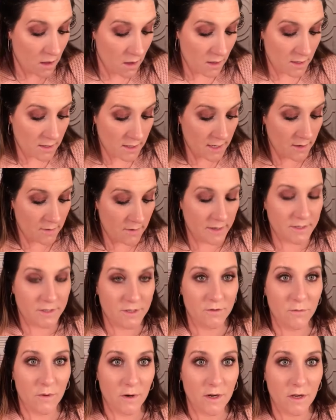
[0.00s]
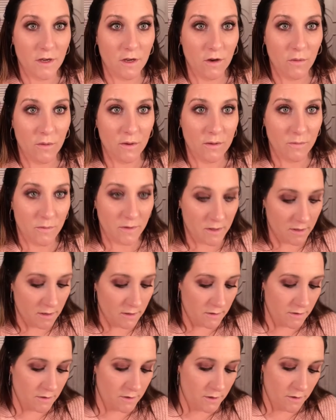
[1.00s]
Now, I do want to go in with
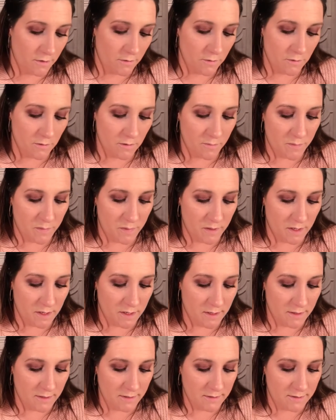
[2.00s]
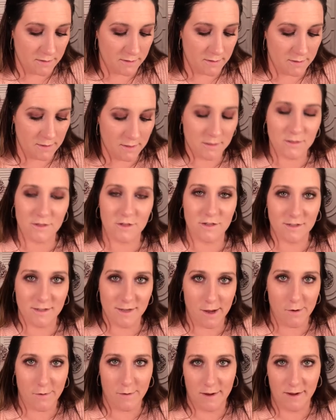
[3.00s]
another coat because that's just
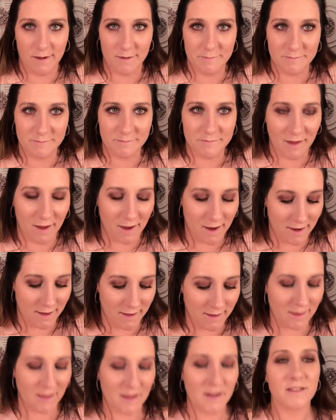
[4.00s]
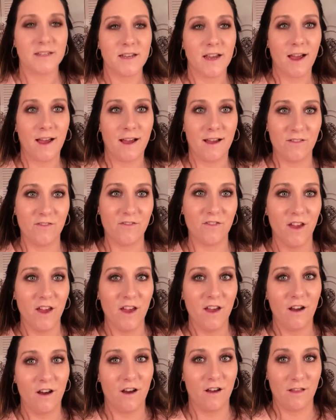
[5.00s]
how I am. I like to have
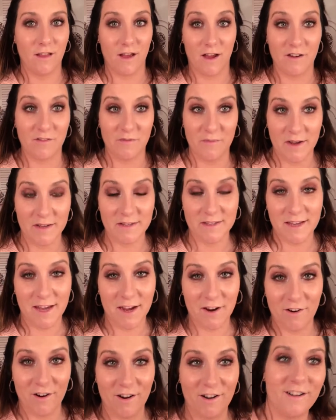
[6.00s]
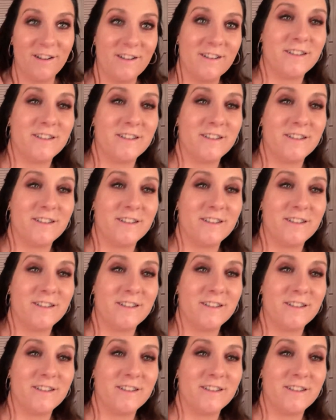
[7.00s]
a lot of mascara on.